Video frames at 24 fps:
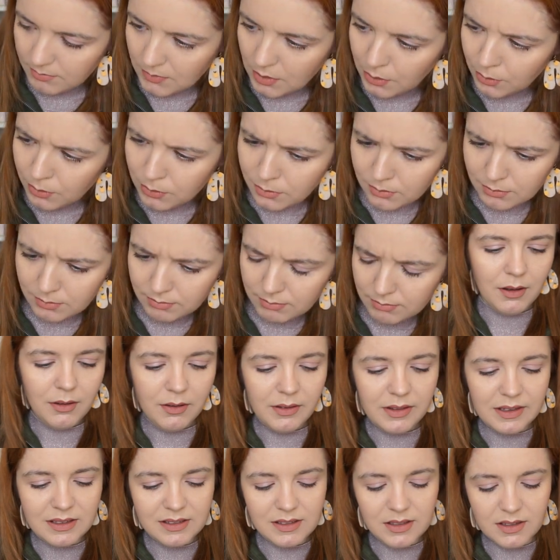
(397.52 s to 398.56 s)

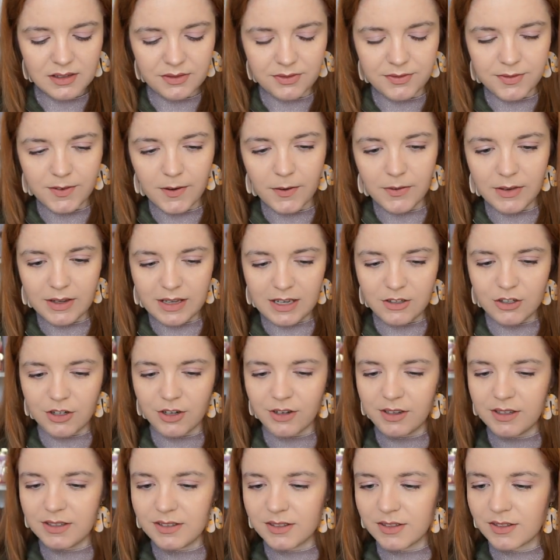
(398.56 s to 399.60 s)
Oh, this is a funky
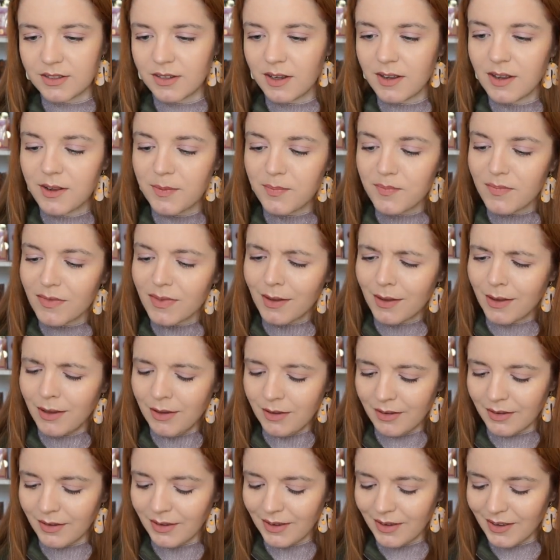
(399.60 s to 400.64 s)
choice.
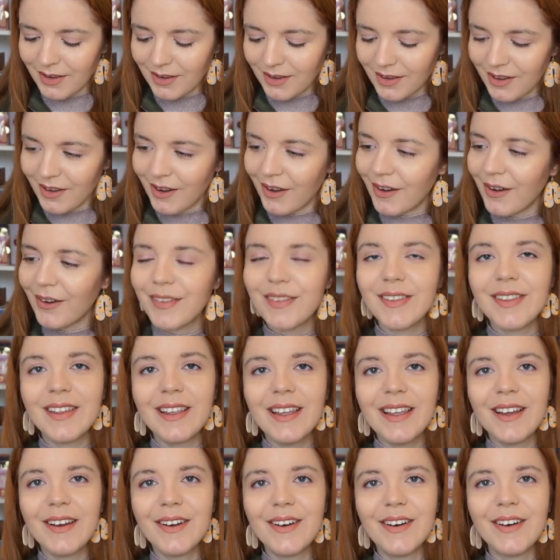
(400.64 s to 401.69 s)
On
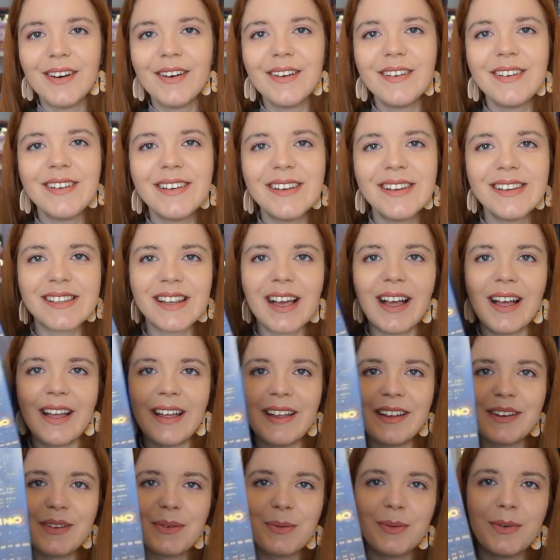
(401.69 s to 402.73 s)
the
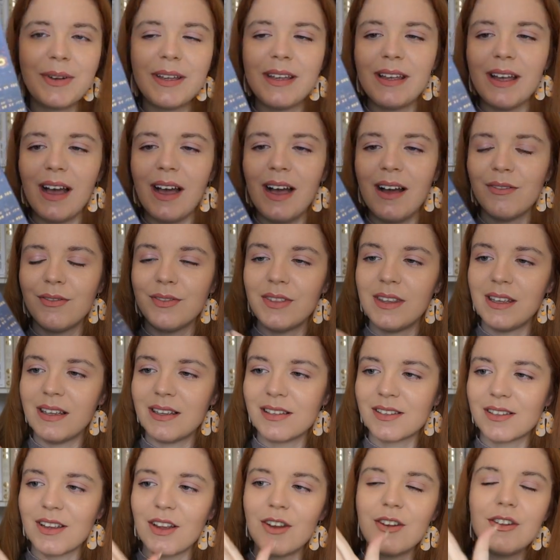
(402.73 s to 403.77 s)
underside, we have
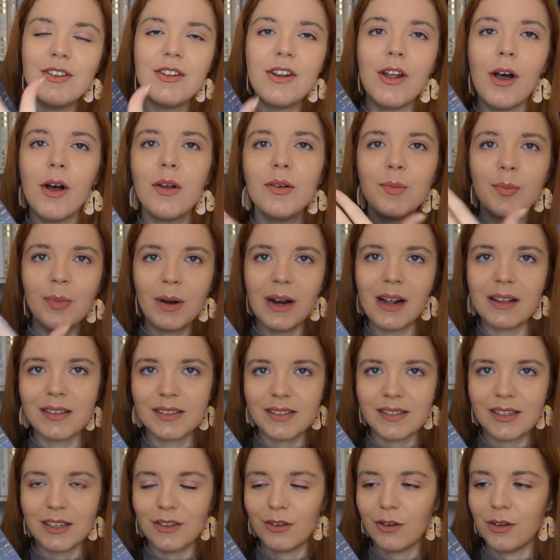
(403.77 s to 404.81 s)
this
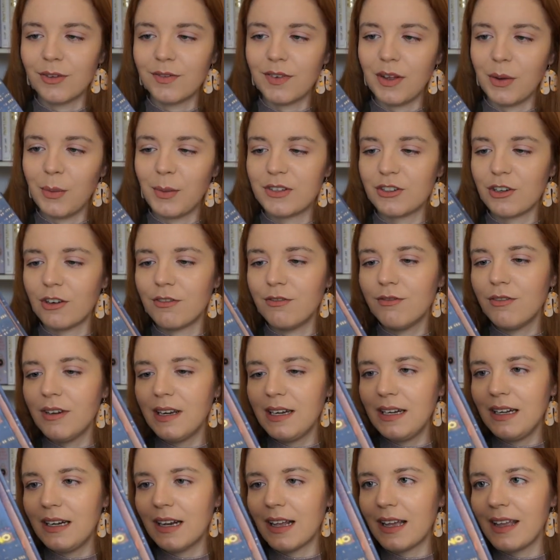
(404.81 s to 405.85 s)
non-plastic cover, which I
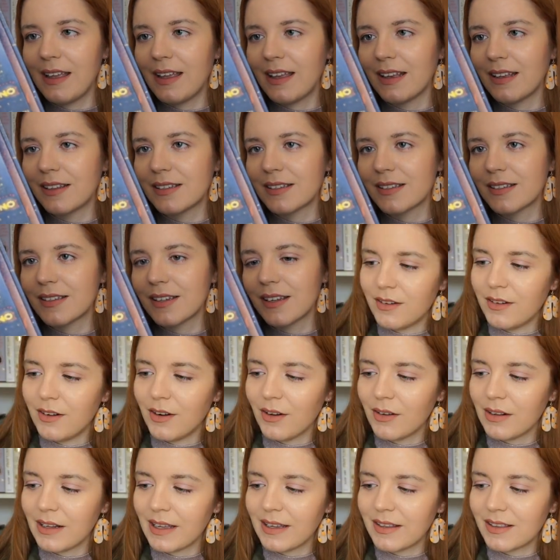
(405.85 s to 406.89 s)
really like. It's
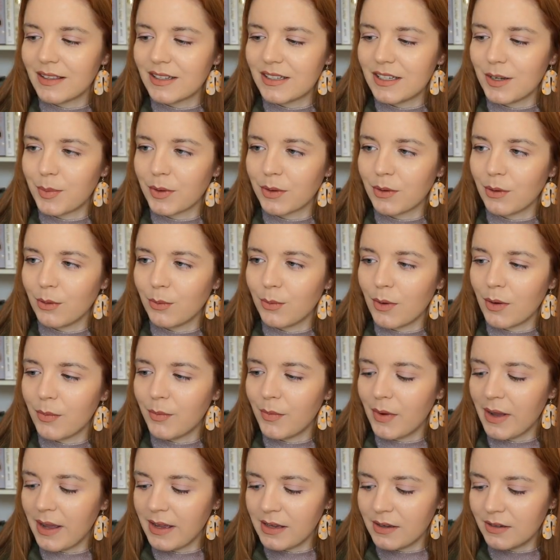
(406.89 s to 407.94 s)
not like the typical one
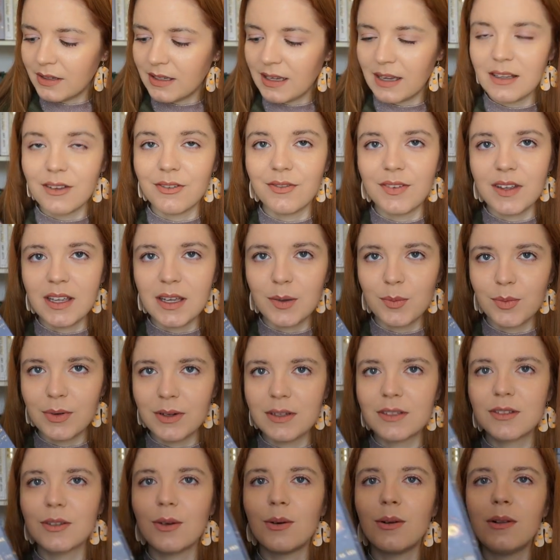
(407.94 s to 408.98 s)
where you'd get your
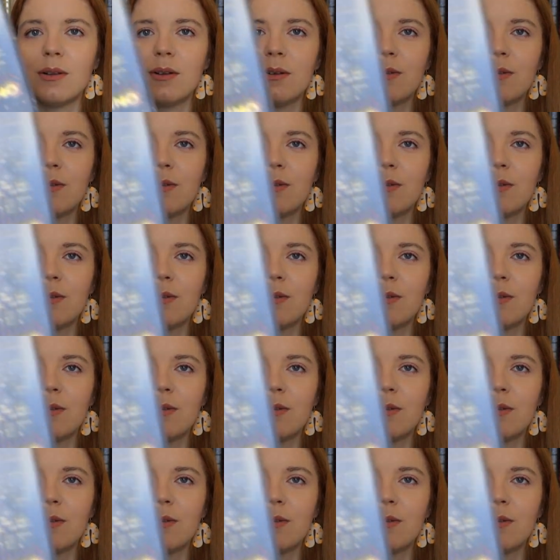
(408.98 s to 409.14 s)
fingerprints all